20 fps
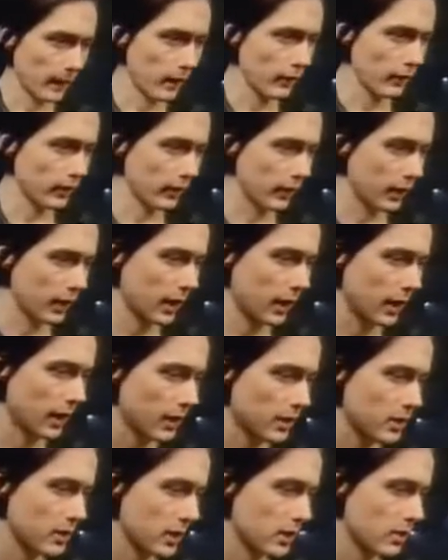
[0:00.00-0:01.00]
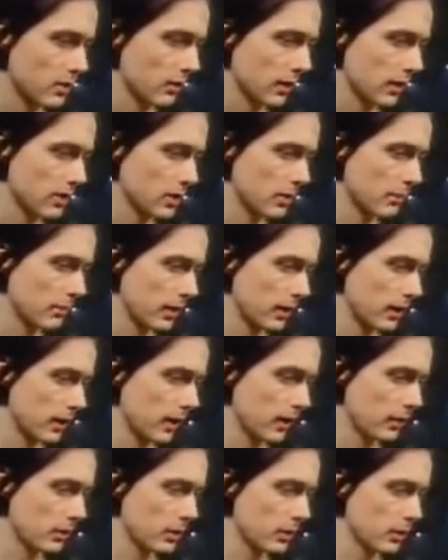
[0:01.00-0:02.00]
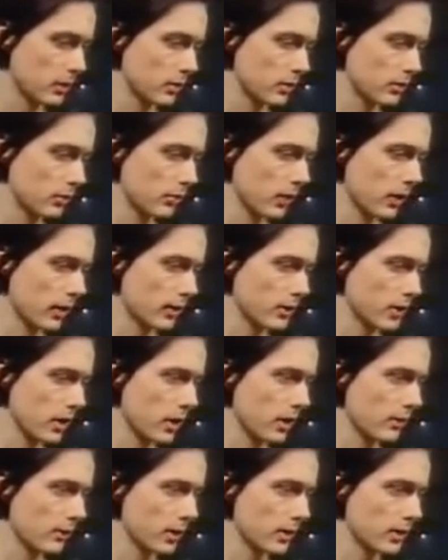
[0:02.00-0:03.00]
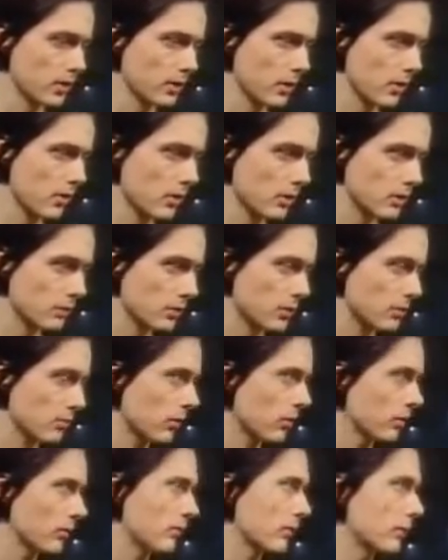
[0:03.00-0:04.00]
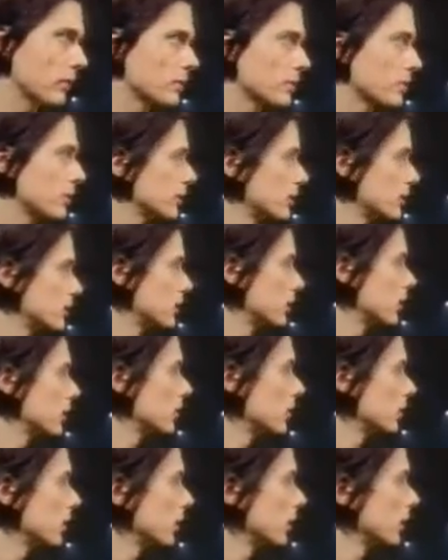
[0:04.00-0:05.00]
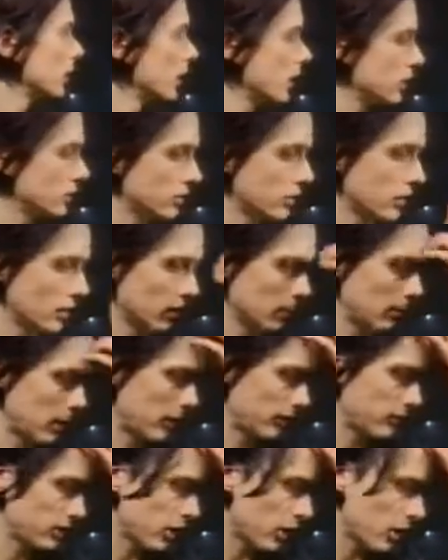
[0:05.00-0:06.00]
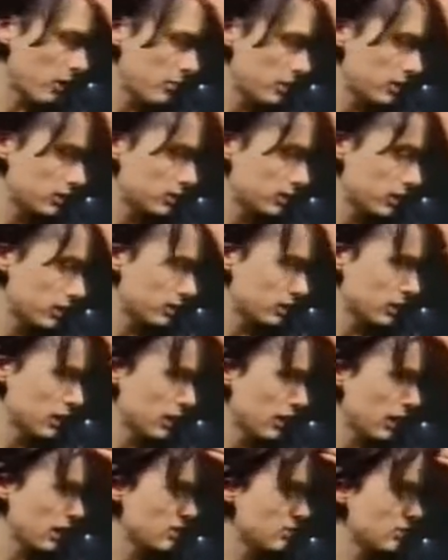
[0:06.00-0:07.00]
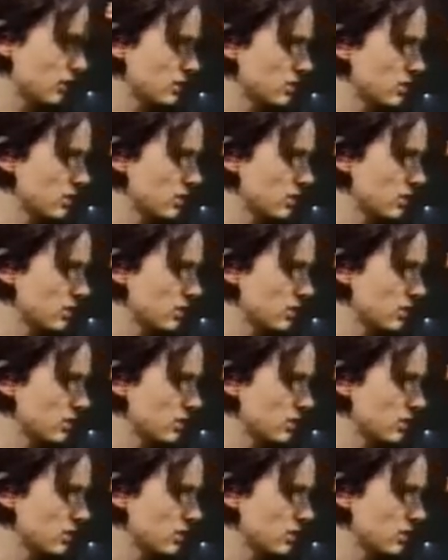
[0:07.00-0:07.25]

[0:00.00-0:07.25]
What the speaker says: I think the key is just to actually be to write timeless songs, which is what we've always wanted to do. A certain amount of timelessness, and to